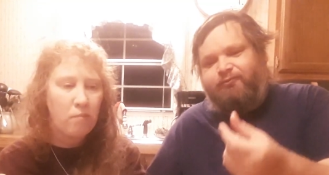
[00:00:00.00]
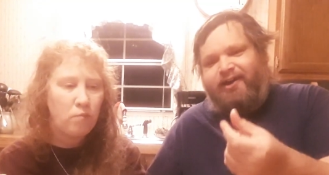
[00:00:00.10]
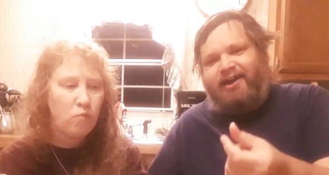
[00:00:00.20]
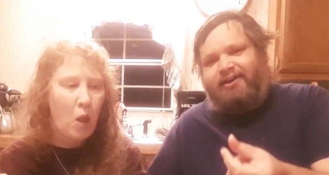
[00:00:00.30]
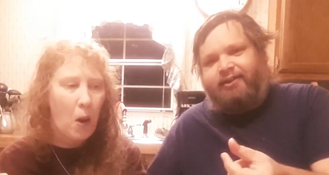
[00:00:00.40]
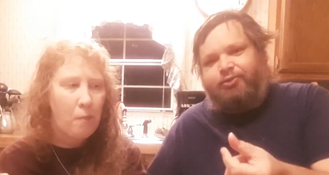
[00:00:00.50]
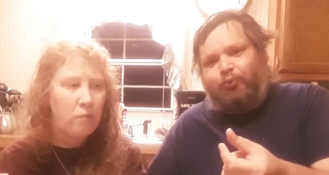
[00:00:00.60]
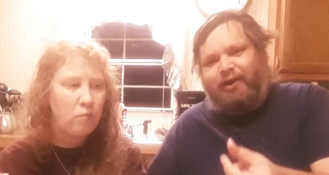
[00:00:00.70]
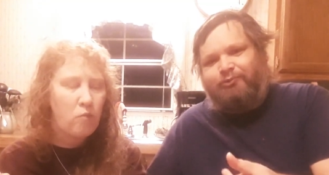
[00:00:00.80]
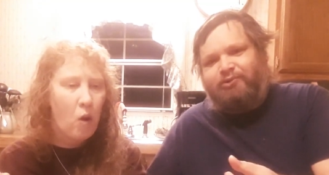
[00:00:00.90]
Speaker 1: fat, like the
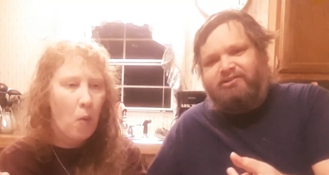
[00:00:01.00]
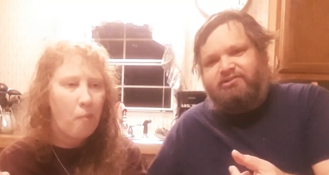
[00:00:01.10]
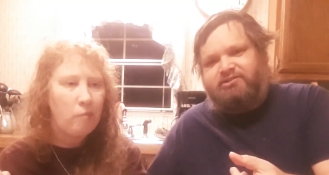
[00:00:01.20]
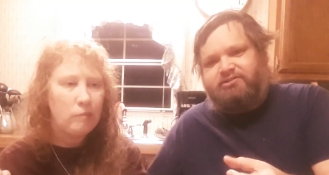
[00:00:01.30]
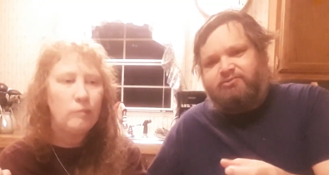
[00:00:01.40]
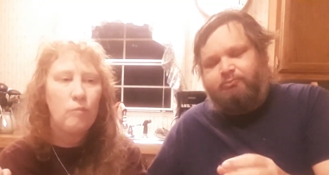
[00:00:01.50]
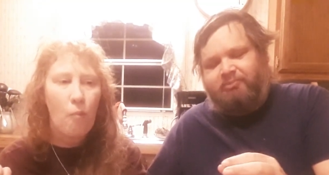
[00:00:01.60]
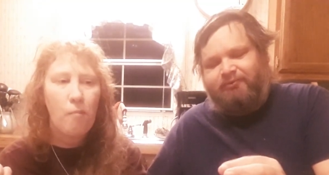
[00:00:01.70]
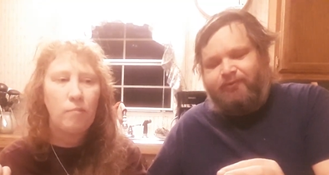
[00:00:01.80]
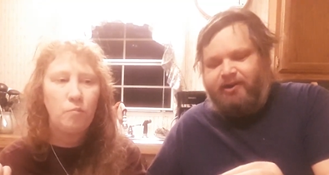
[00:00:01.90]
red ones,
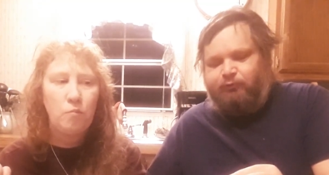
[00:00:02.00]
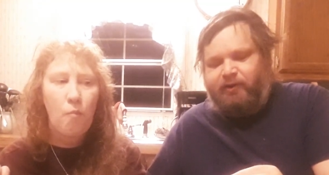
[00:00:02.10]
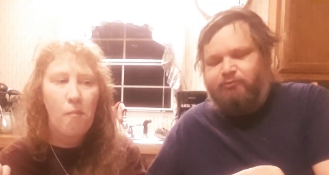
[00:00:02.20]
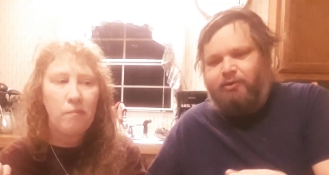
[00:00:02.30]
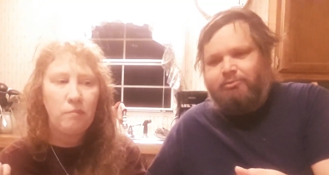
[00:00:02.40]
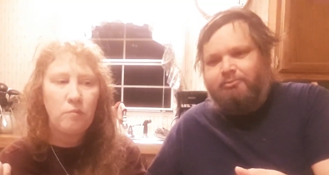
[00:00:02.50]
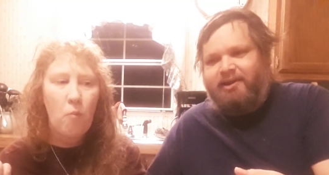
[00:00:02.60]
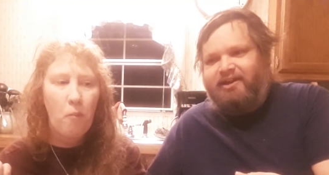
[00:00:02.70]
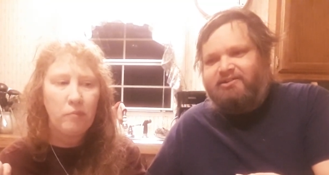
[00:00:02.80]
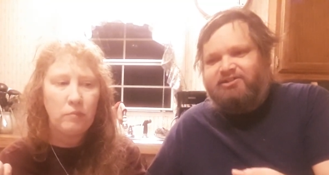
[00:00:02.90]
big fat red rubber
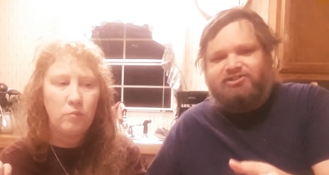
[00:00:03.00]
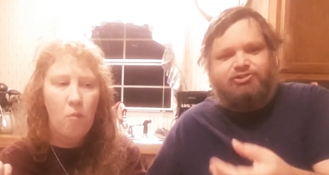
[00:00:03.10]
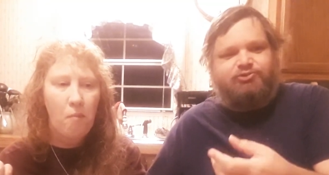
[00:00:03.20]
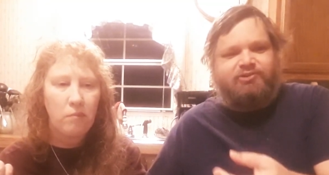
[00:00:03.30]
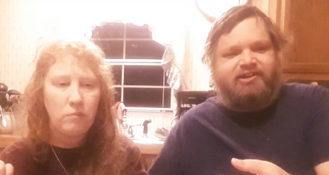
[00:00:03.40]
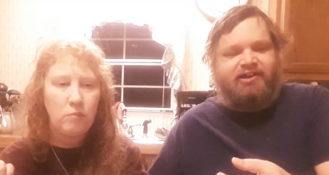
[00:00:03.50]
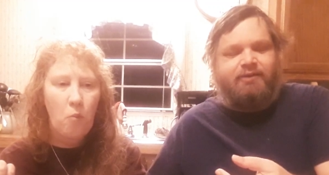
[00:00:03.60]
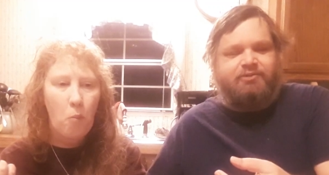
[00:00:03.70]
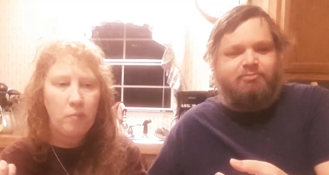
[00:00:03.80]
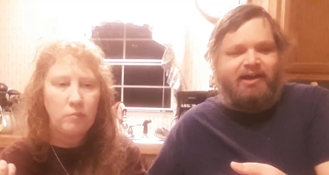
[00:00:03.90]
bands, because those are what he
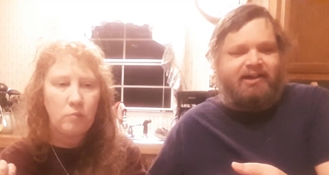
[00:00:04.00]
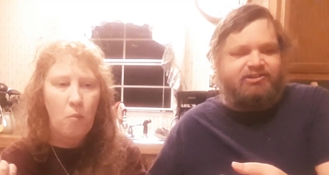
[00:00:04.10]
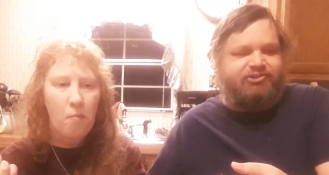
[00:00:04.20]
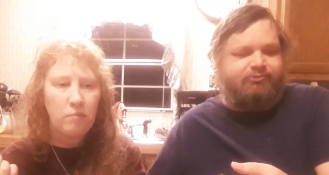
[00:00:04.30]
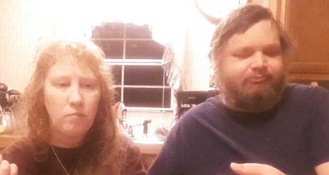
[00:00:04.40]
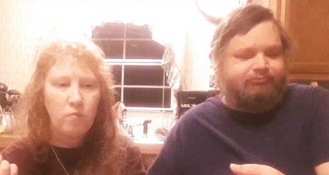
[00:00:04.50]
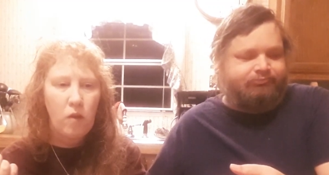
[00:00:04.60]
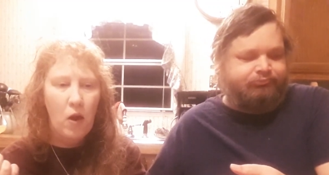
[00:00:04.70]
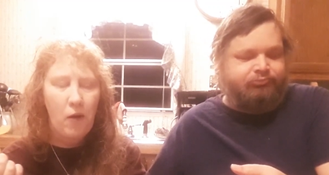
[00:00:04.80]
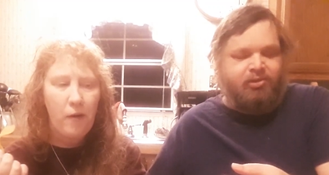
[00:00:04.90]
loves the best.
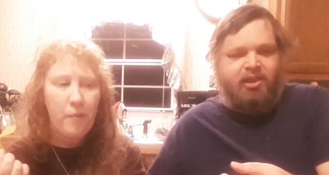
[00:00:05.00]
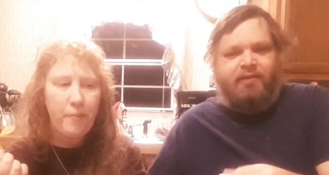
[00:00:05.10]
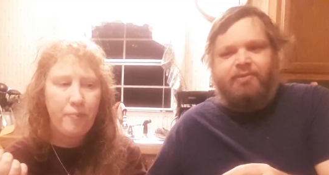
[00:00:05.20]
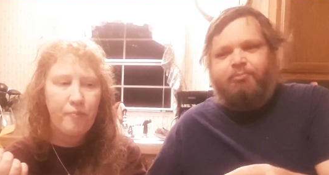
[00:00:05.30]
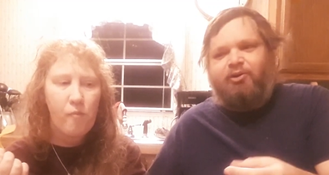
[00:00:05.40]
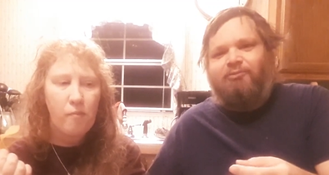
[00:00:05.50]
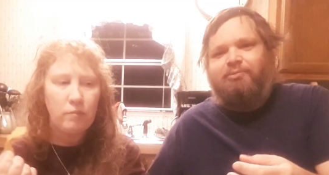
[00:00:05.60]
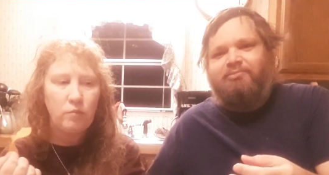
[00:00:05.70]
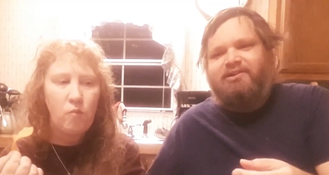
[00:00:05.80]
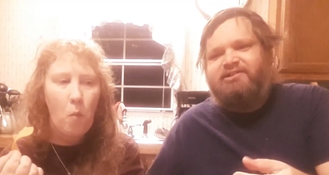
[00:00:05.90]
The
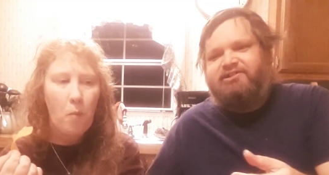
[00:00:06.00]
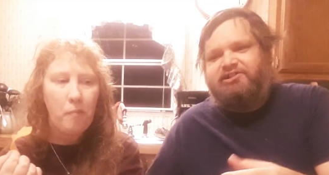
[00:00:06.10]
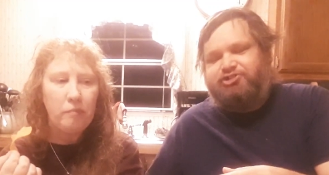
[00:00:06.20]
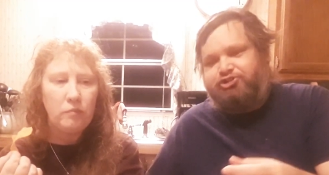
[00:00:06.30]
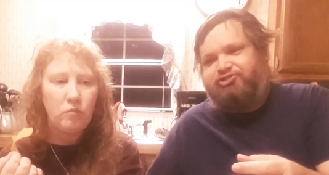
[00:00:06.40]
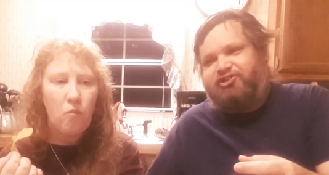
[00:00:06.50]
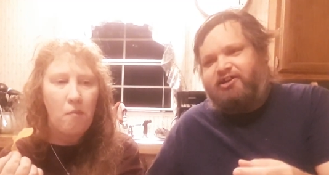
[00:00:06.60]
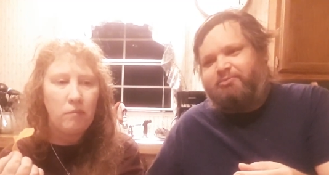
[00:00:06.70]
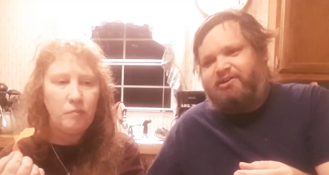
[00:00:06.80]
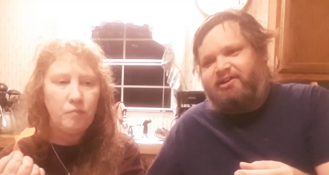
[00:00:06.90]
problem is he chews
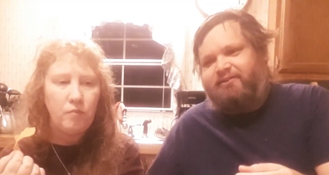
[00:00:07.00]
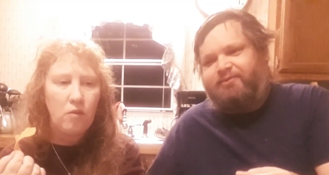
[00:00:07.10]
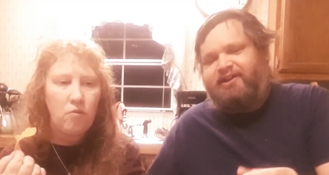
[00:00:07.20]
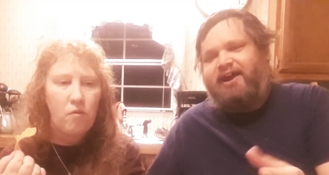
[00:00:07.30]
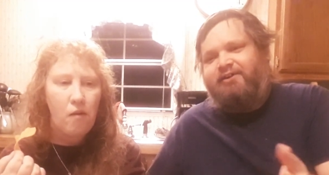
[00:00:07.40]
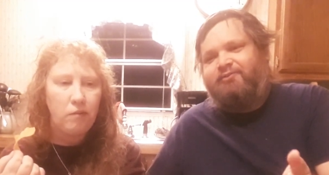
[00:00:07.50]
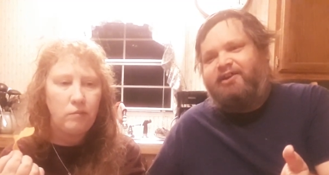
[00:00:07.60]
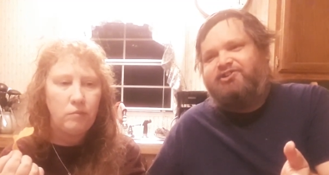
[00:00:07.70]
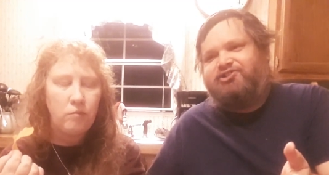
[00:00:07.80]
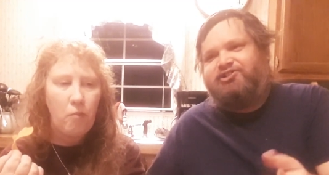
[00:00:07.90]
on them enough that
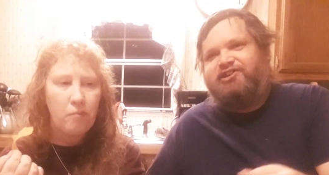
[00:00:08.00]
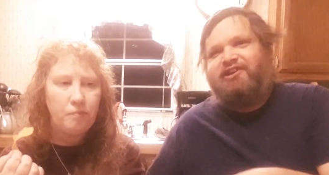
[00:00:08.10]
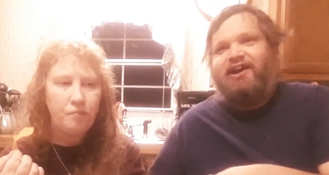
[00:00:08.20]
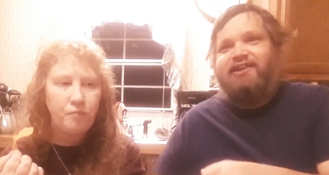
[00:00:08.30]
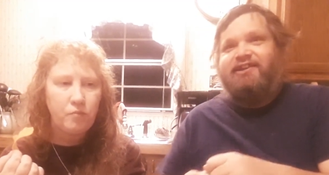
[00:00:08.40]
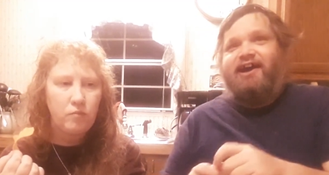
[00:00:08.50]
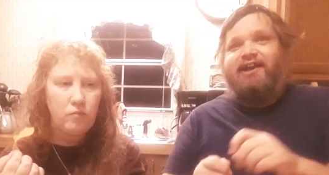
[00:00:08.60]
eventually I